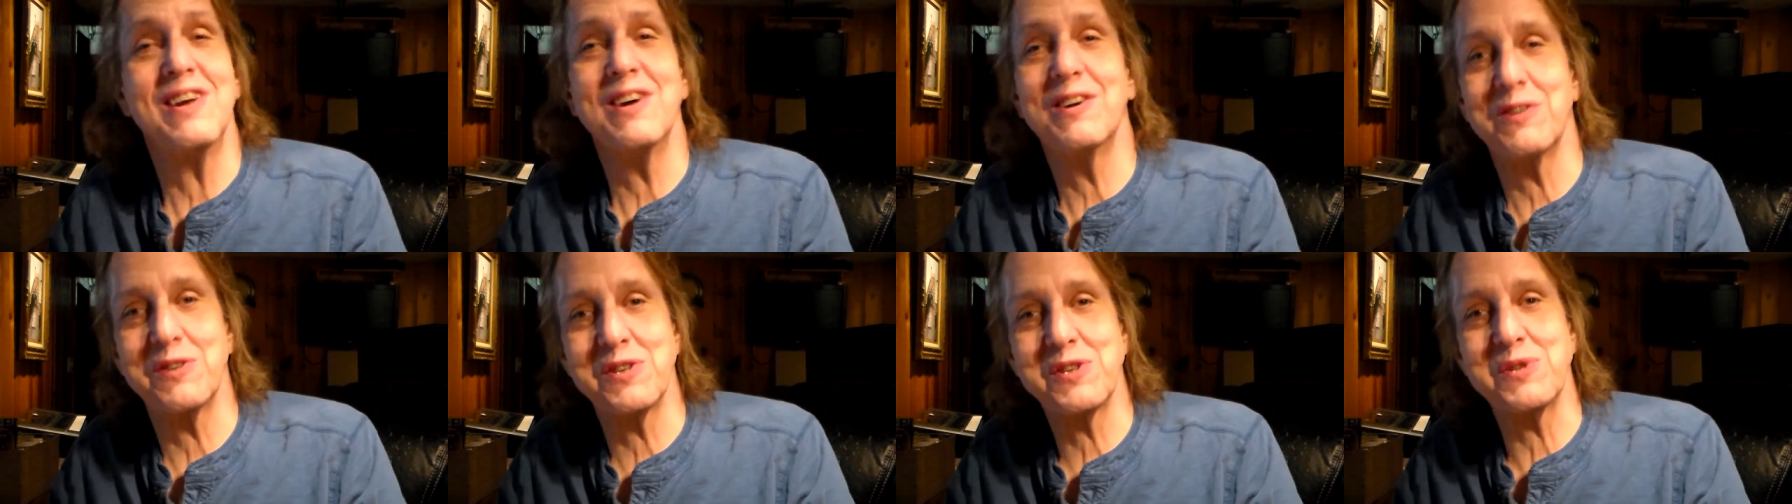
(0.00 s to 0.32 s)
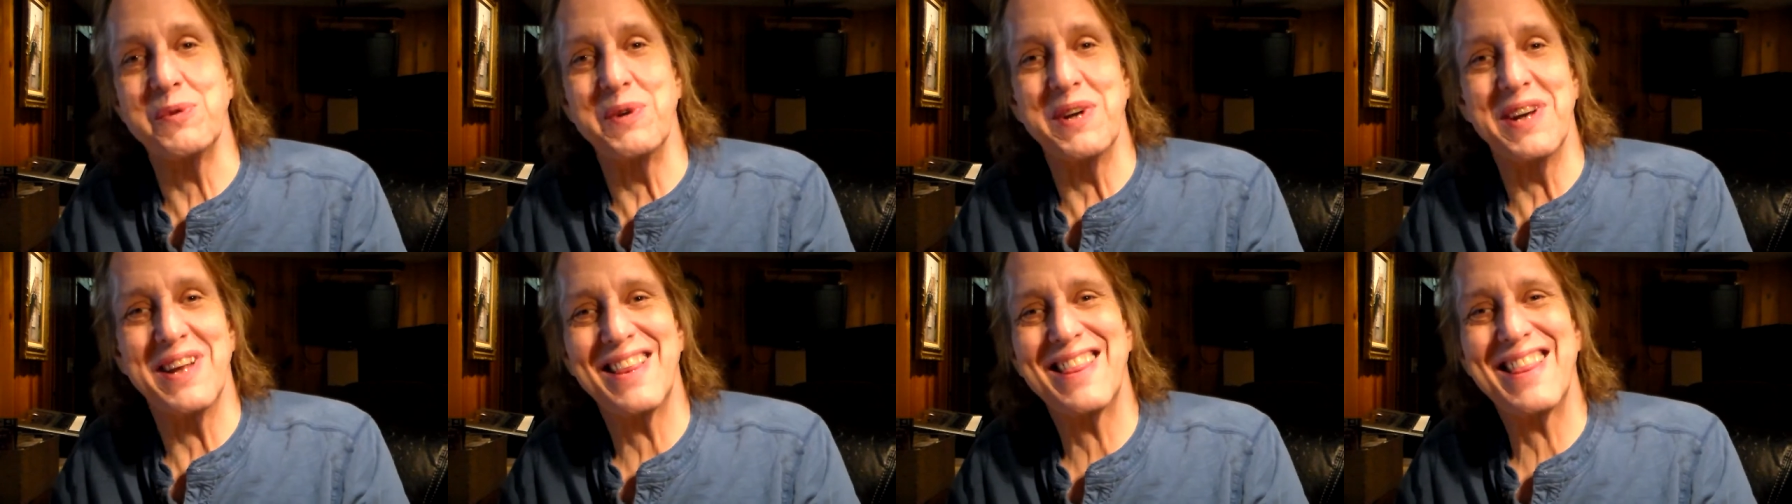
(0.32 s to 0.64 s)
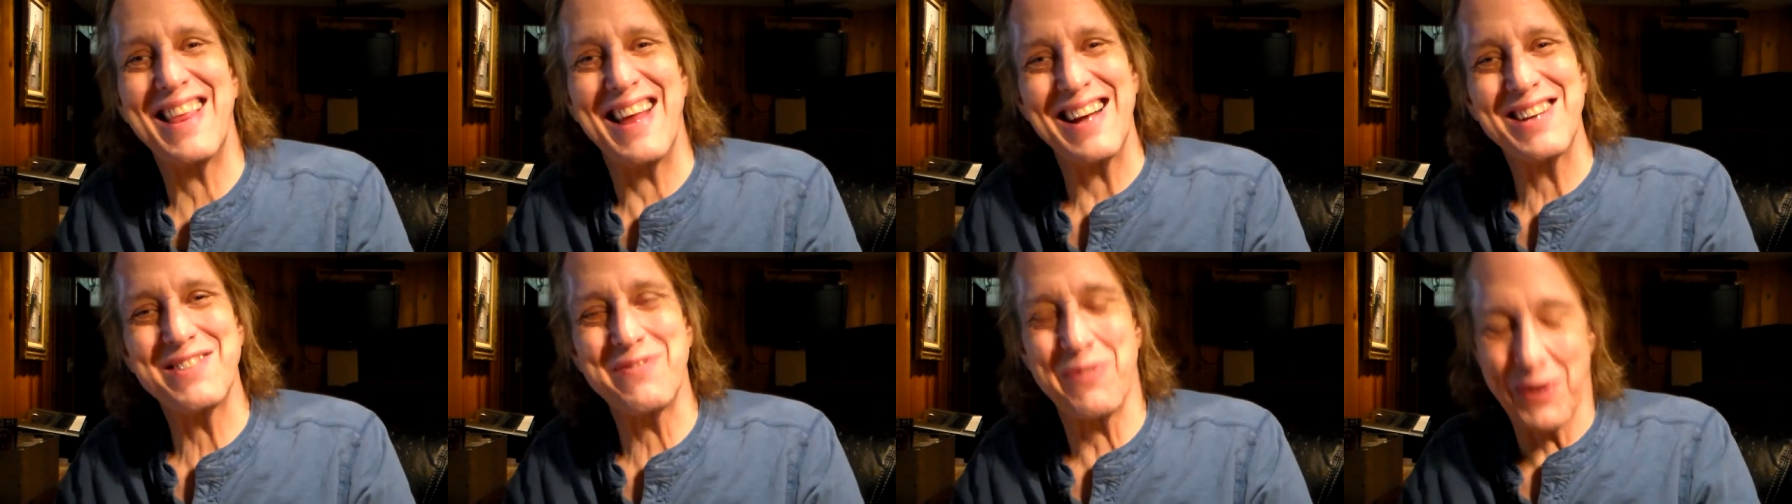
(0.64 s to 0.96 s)
Uncle Squiddy.
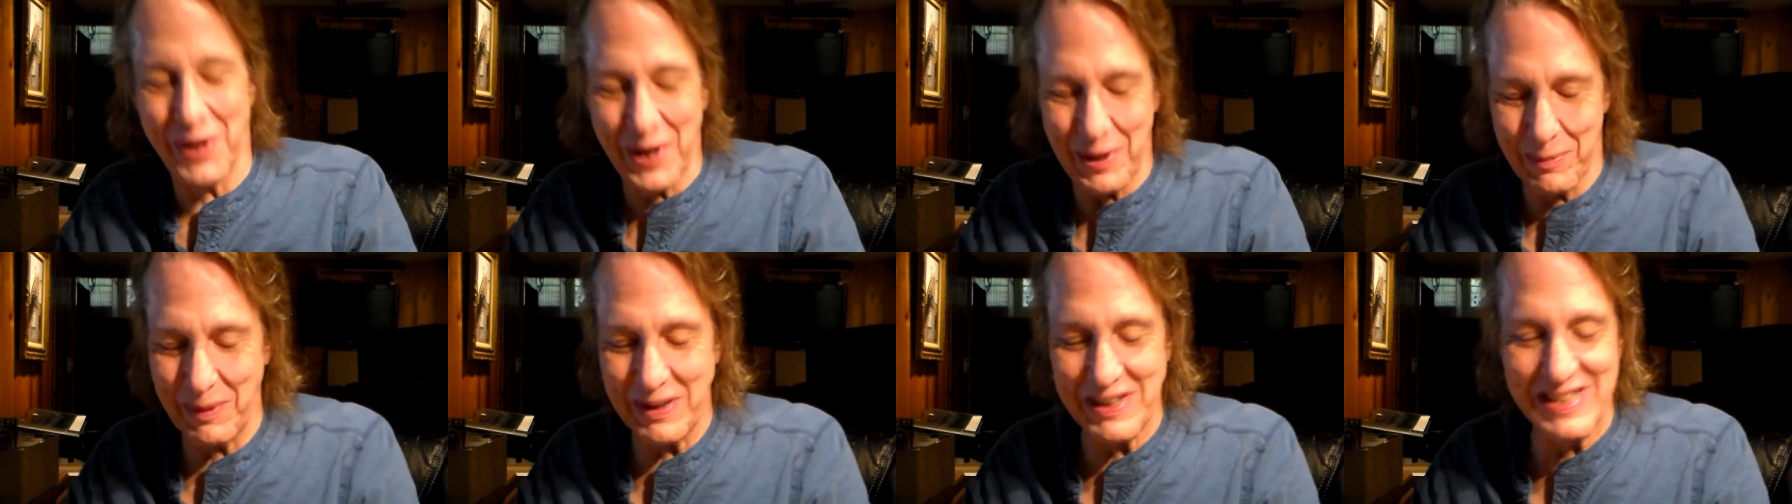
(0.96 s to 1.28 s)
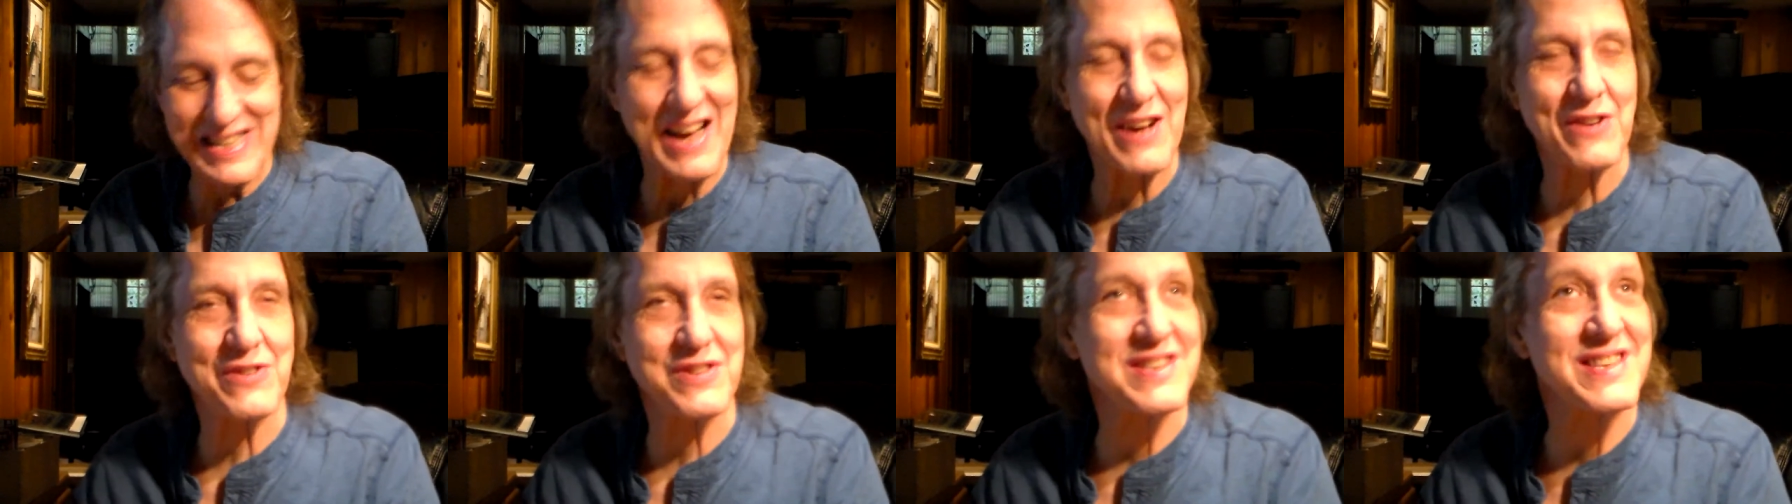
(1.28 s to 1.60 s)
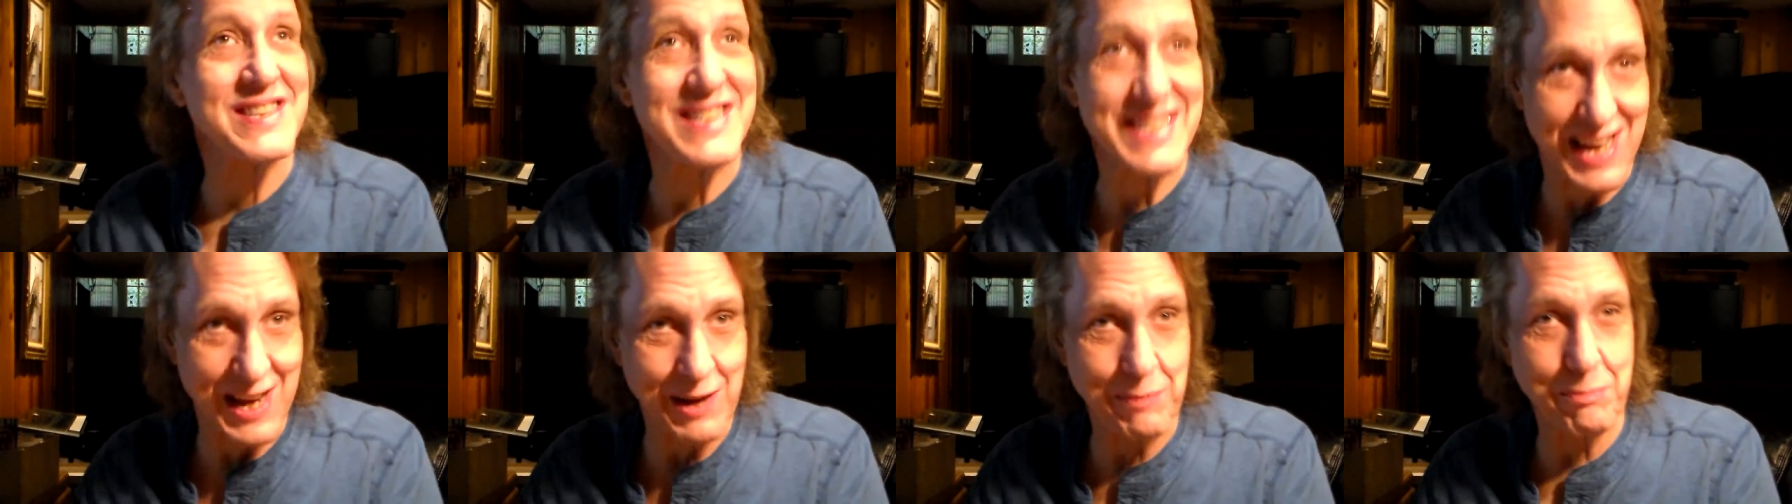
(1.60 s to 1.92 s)
Thanks for coming down to
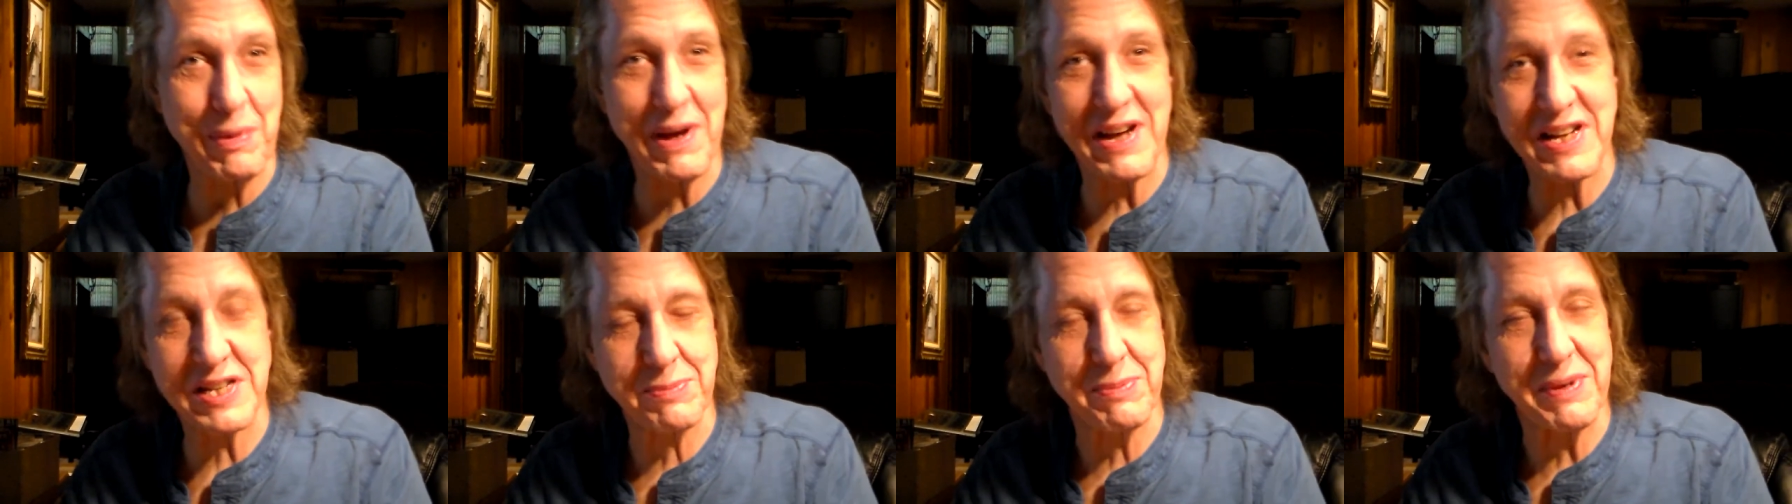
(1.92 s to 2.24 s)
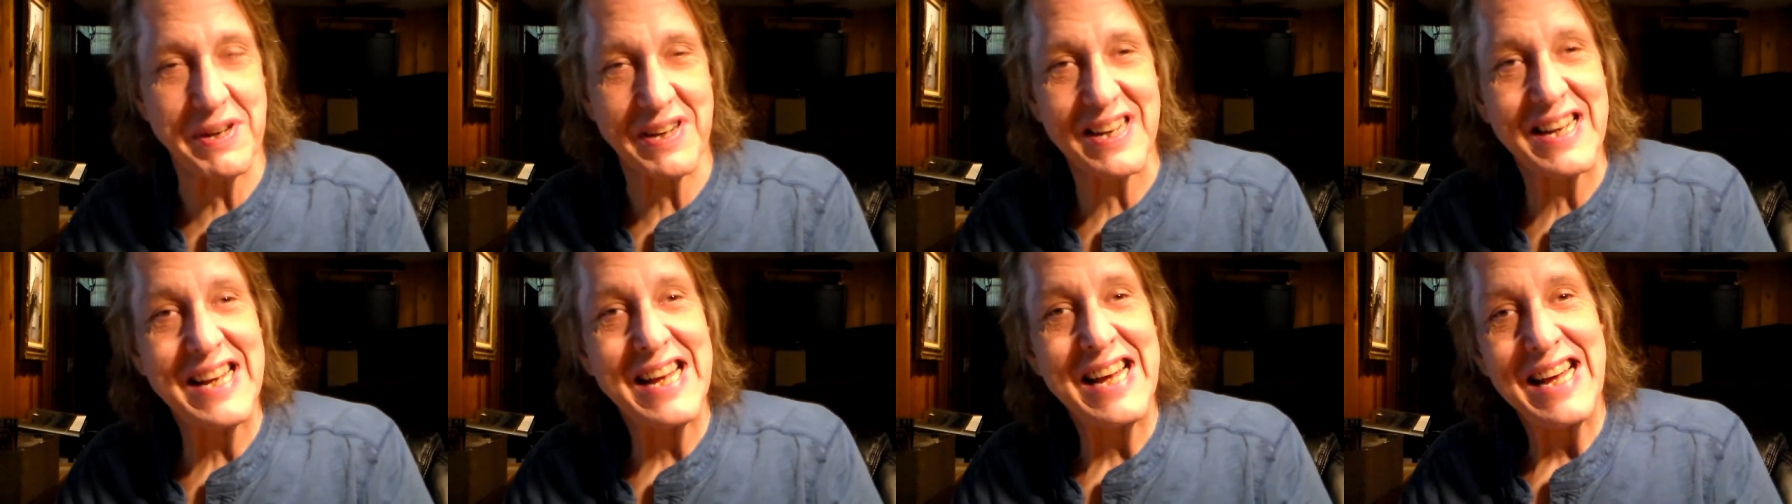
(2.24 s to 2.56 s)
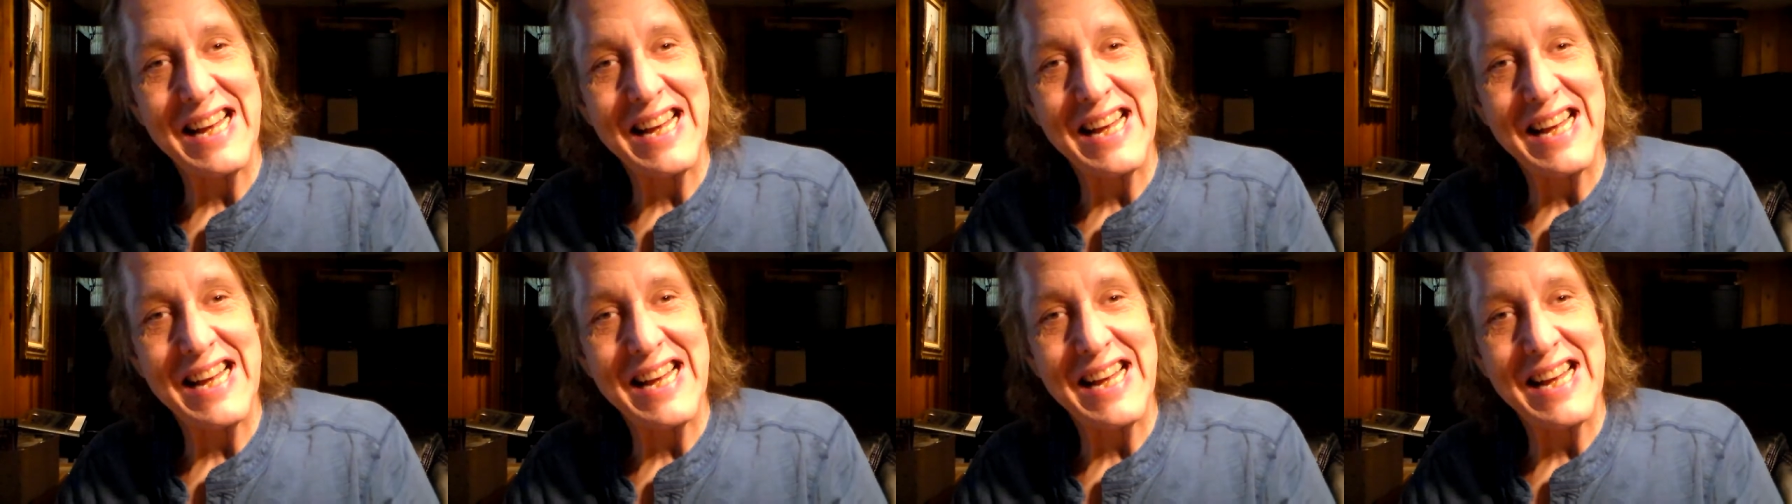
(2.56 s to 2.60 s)
the tank basement.